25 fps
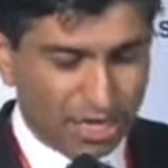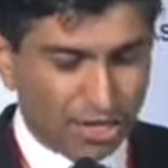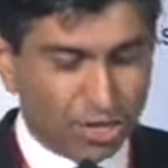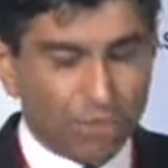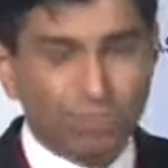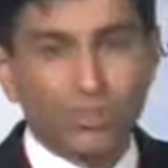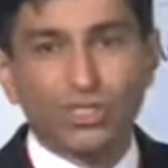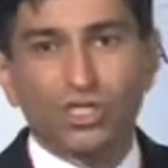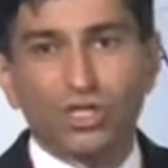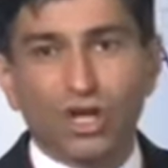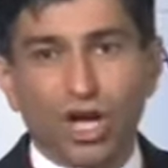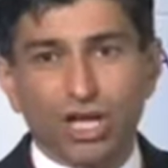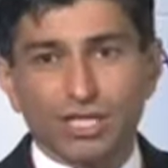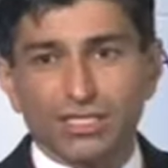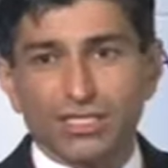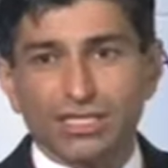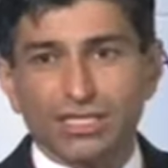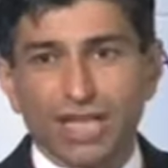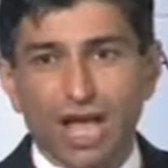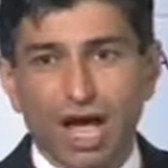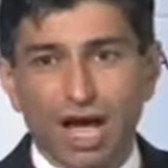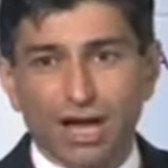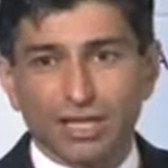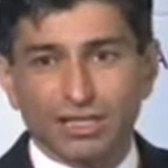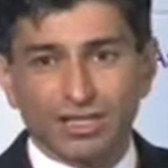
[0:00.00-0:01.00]
you know, which
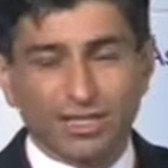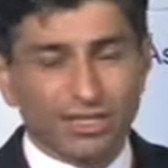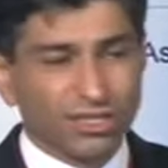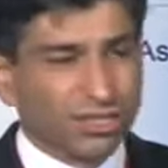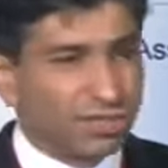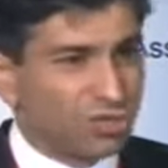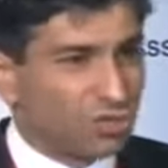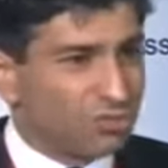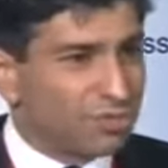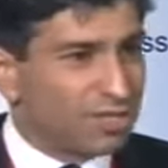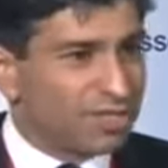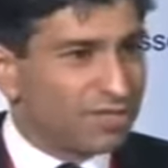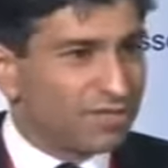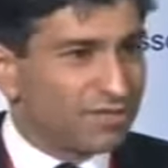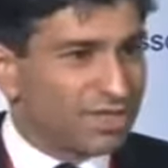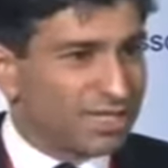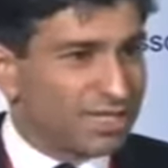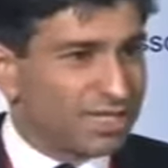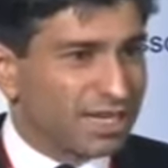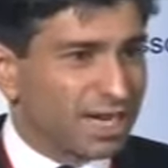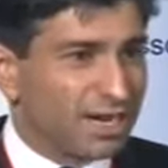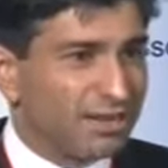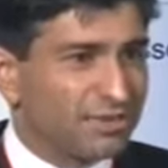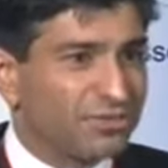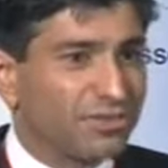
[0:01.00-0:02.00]
costs the consumers of
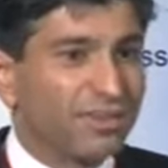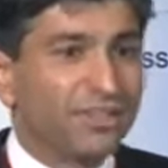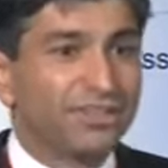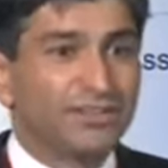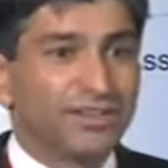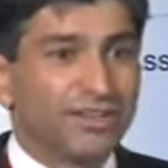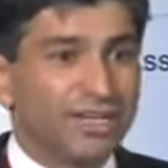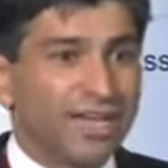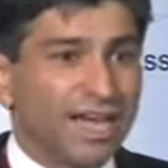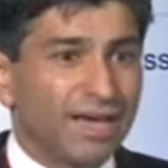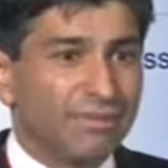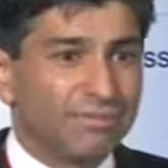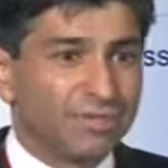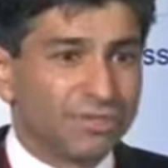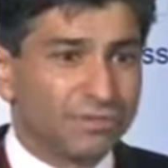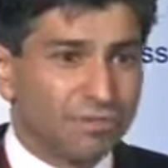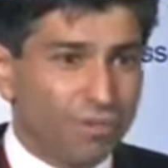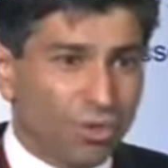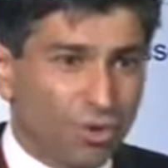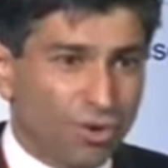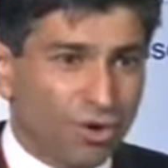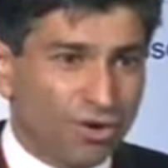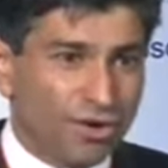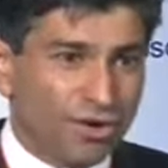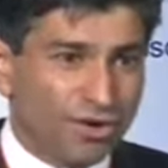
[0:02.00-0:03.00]
this country 3 times
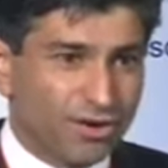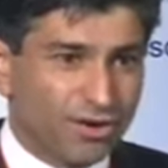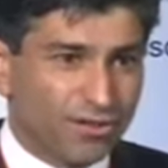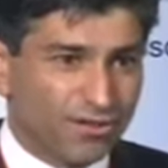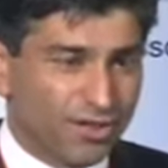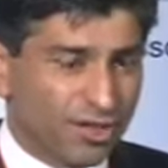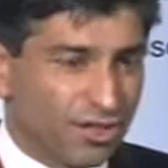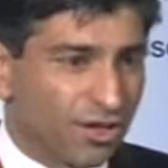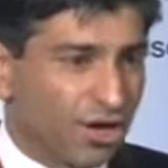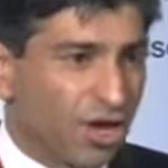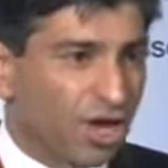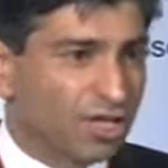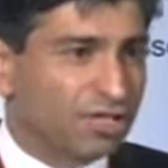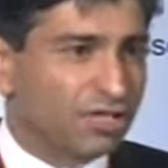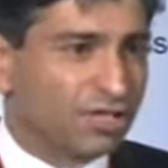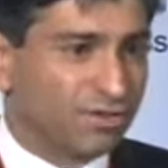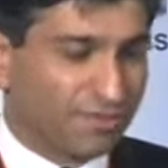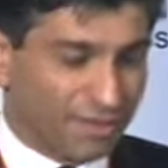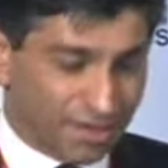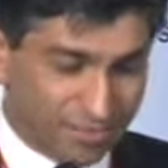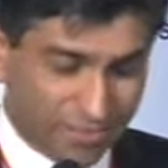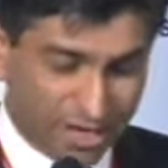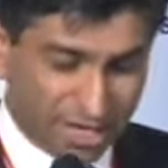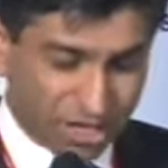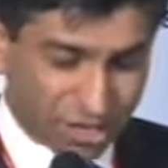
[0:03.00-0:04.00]
more than the cost
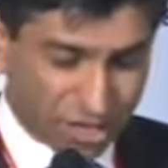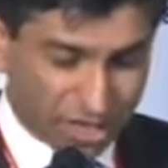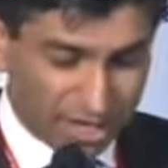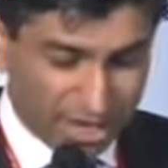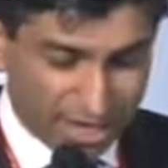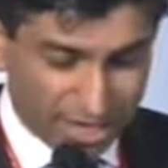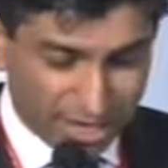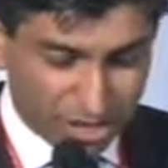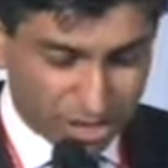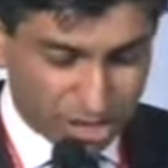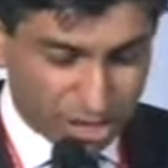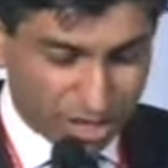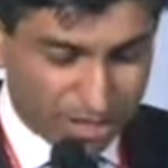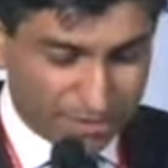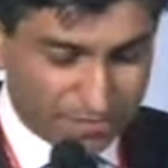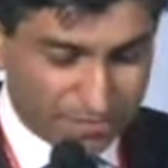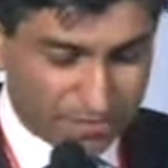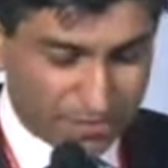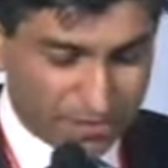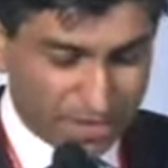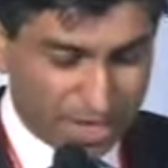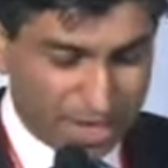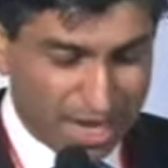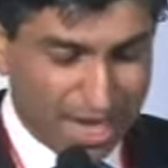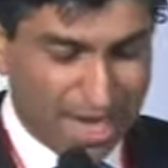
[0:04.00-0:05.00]
of conventional energy,